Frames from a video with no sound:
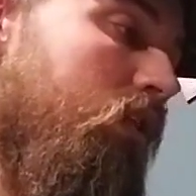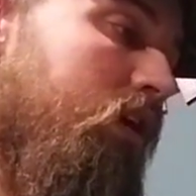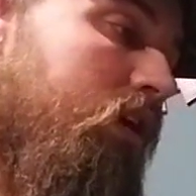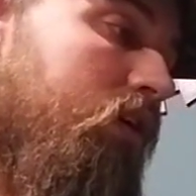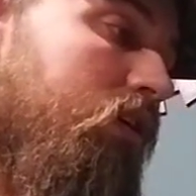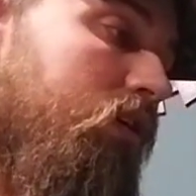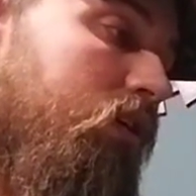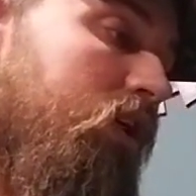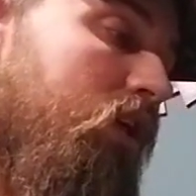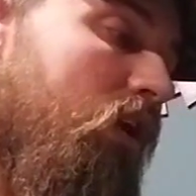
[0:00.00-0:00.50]

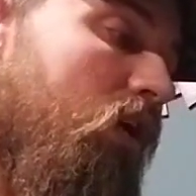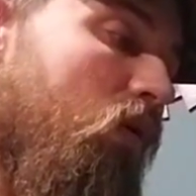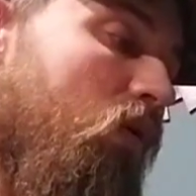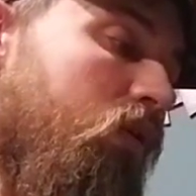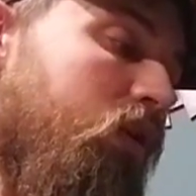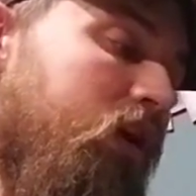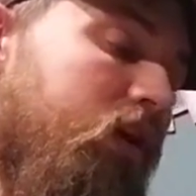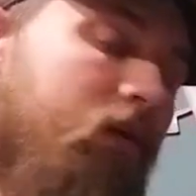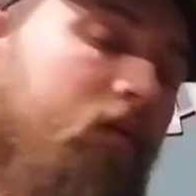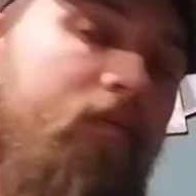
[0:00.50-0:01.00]

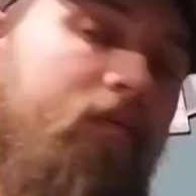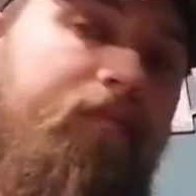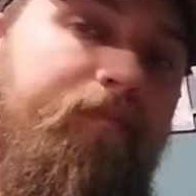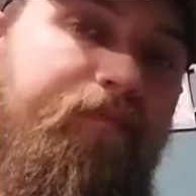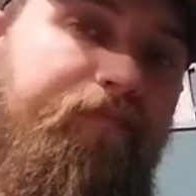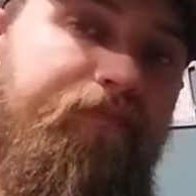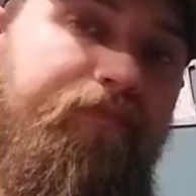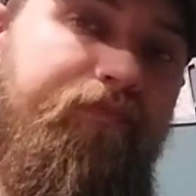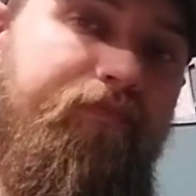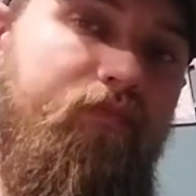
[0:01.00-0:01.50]
they're
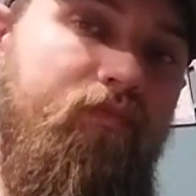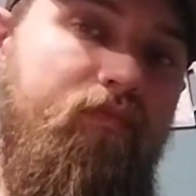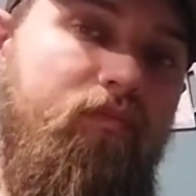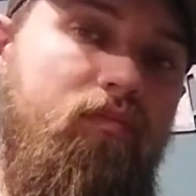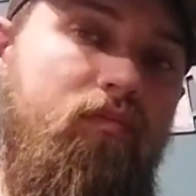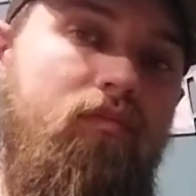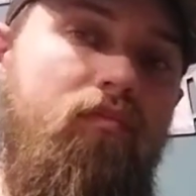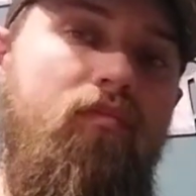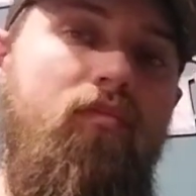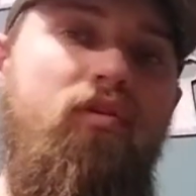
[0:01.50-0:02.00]

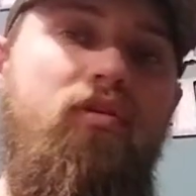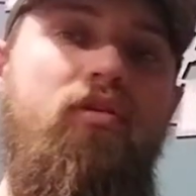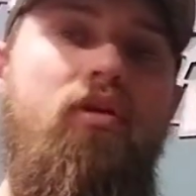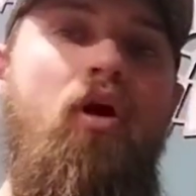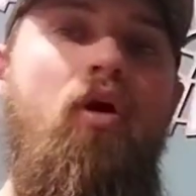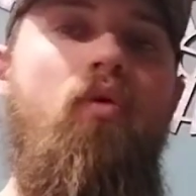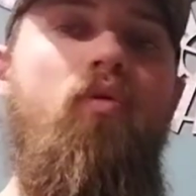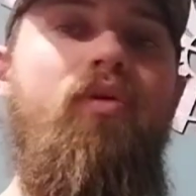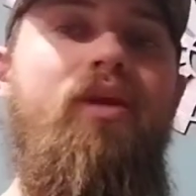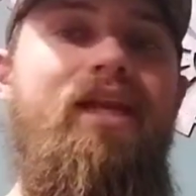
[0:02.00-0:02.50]

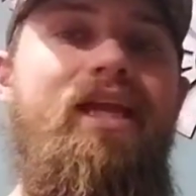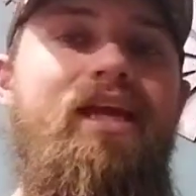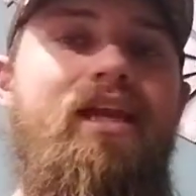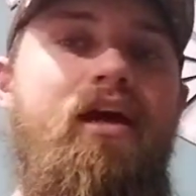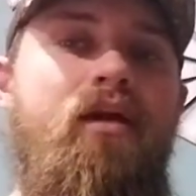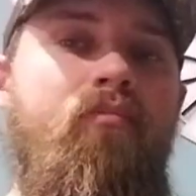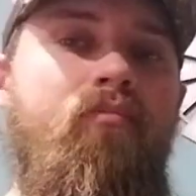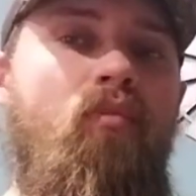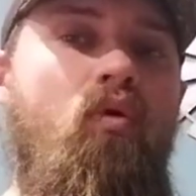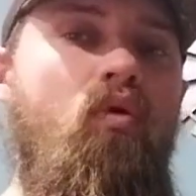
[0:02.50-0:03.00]
honed
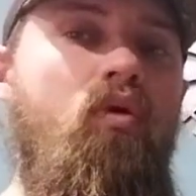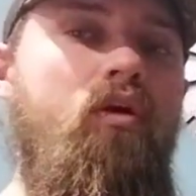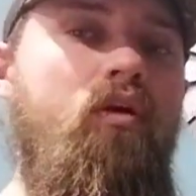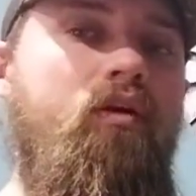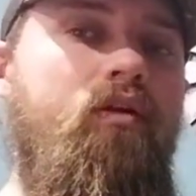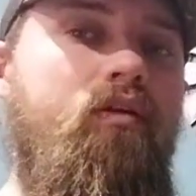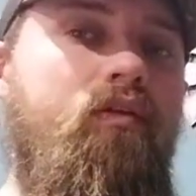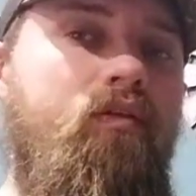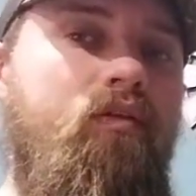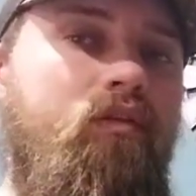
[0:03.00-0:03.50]
in on
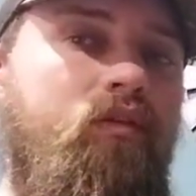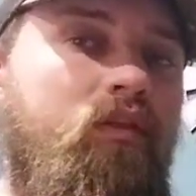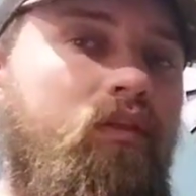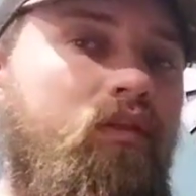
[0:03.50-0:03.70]
more,